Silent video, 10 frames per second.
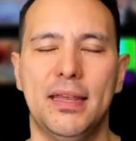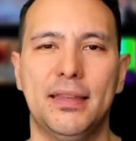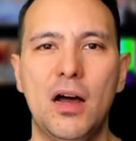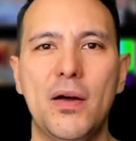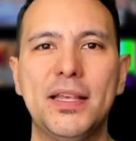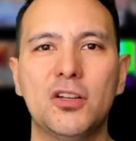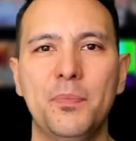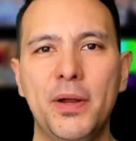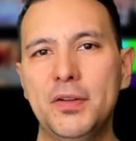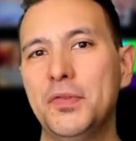Now, as
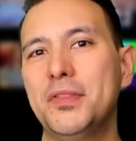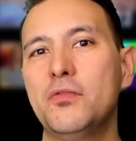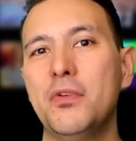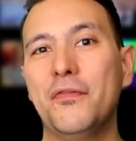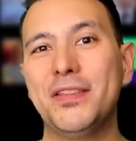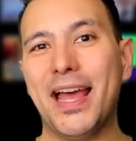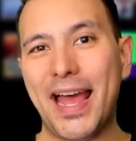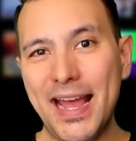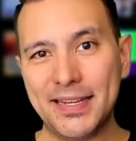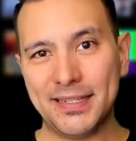compared to the Rift
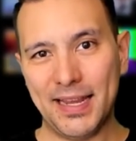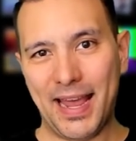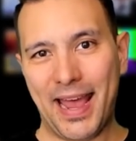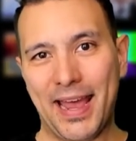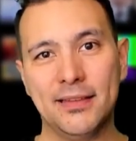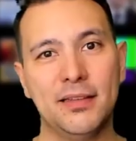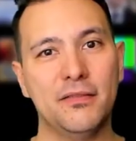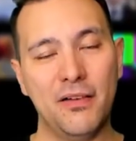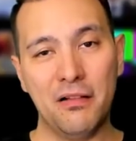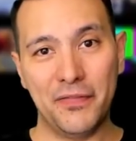S and
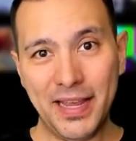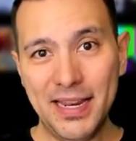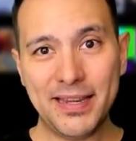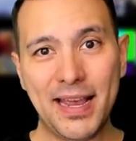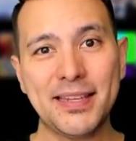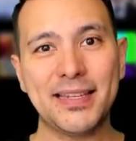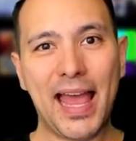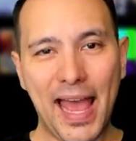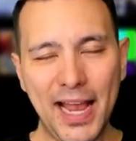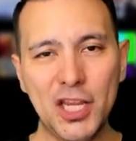Valve Index,
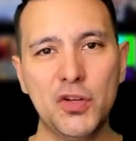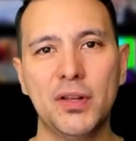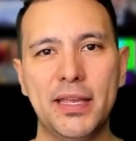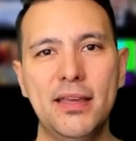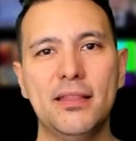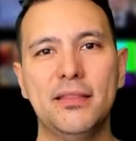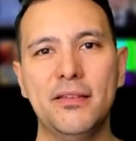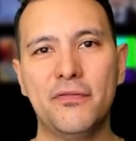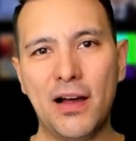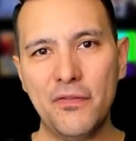actually
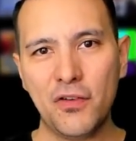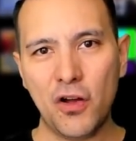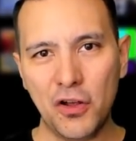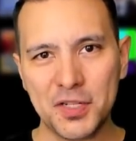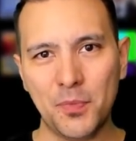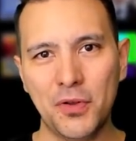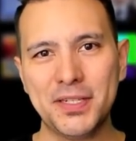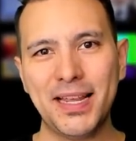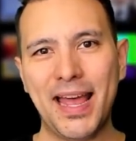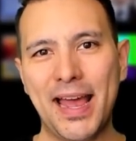the Vive
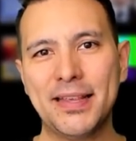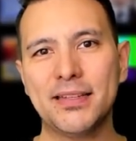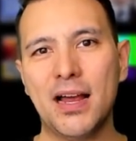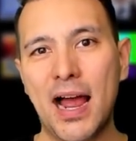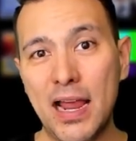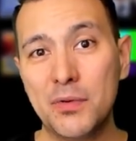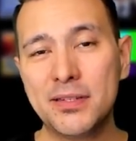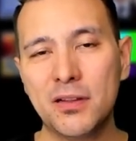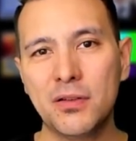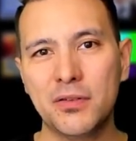Cosmos has a higher
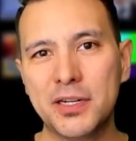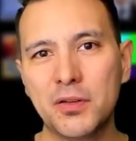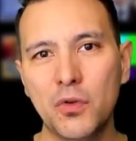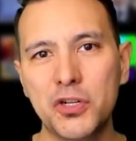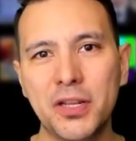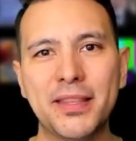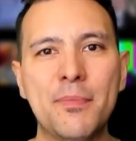resol resolution